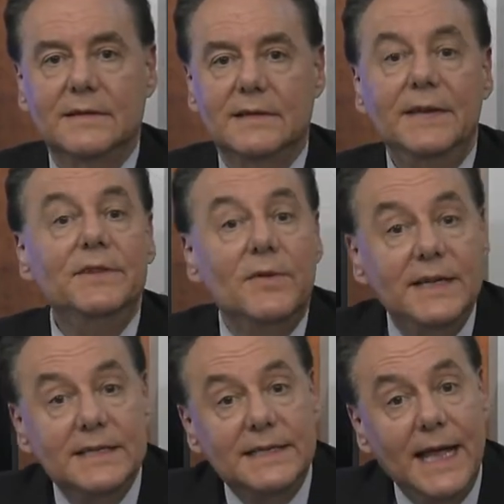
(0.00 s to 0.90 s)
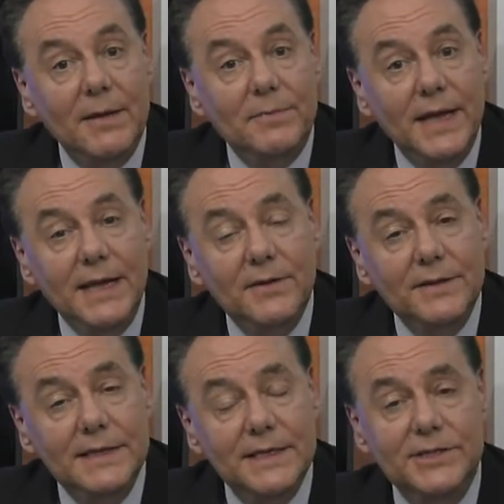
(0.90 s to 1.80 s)
even though he didn't campaign
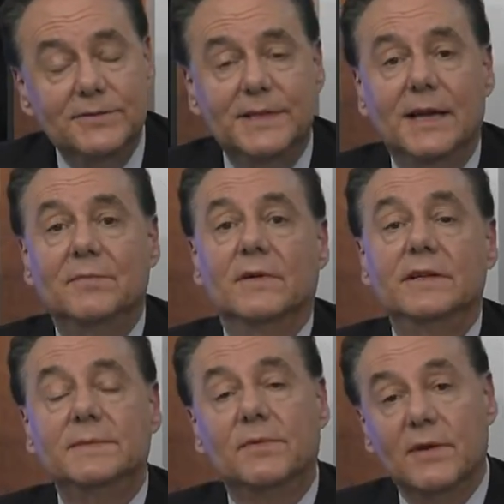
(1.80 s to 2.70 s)
on the issue that much,